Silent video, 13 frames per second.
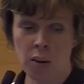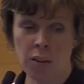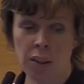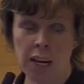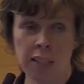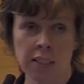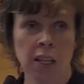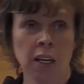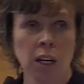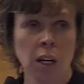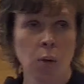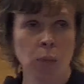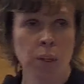shared
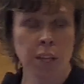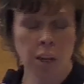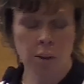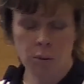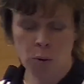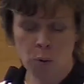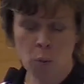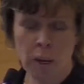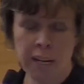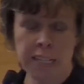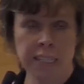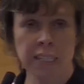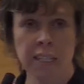insights into the
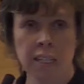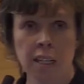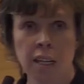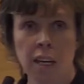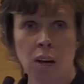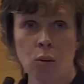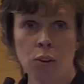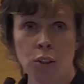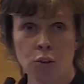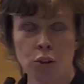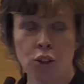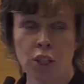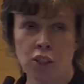complexities
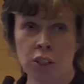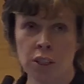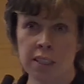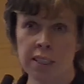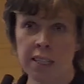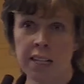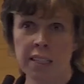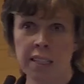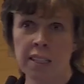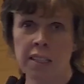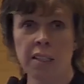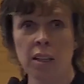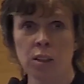associated with
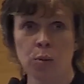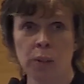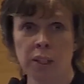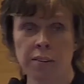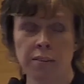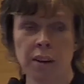treatment.